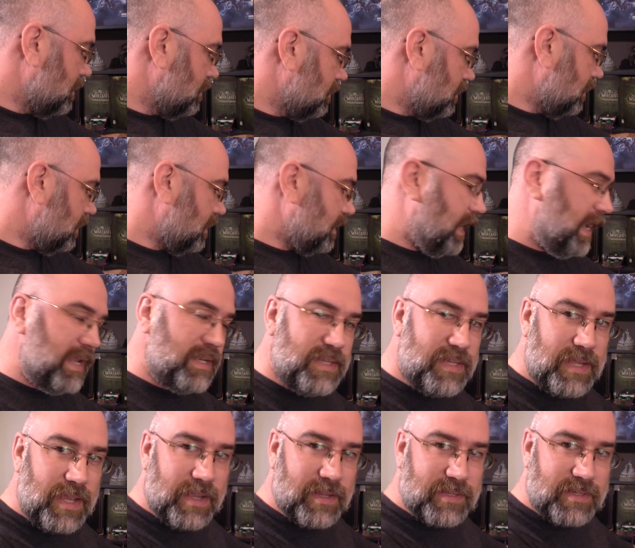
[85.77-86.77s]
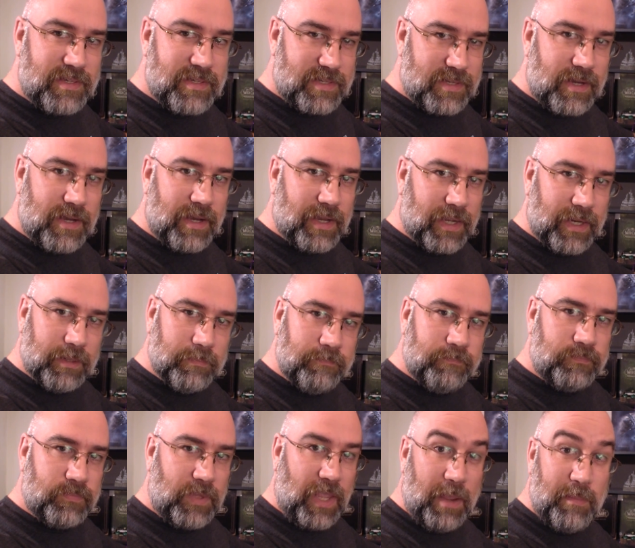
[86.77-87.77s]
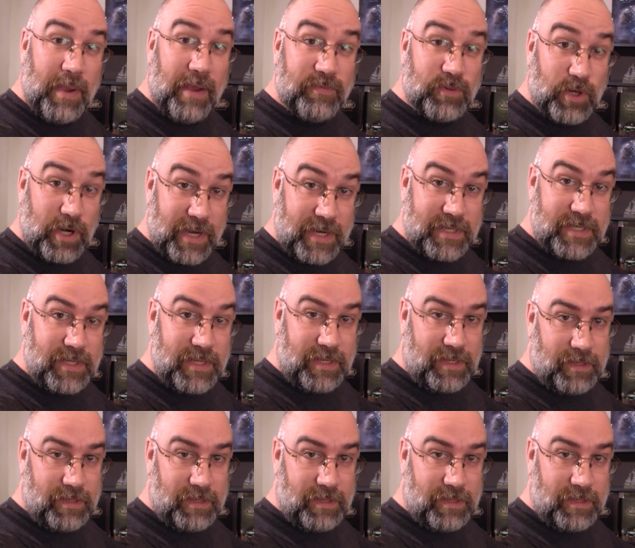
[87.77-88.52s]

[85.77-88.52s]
The A T X design came after AT,